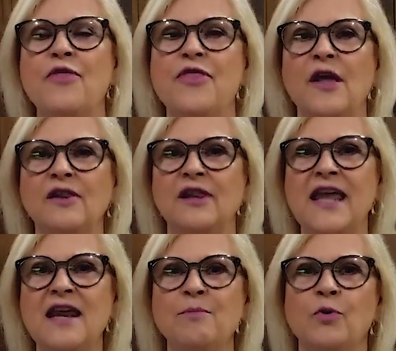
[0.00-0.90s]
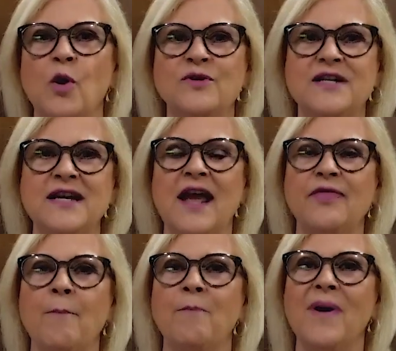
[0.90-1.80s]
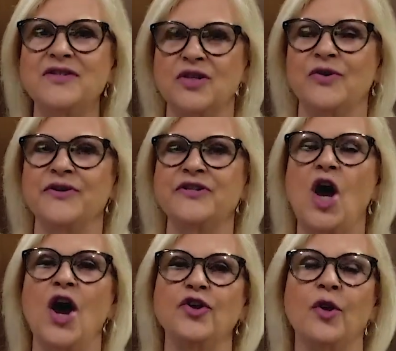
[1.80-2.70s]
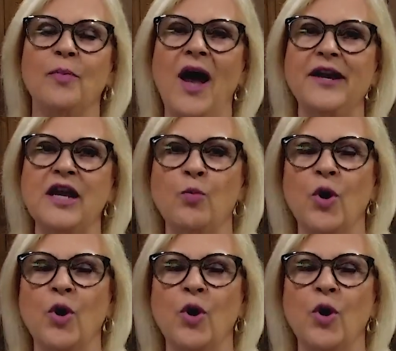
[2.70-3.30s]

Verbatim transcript: the lean protein and the muscles on your body.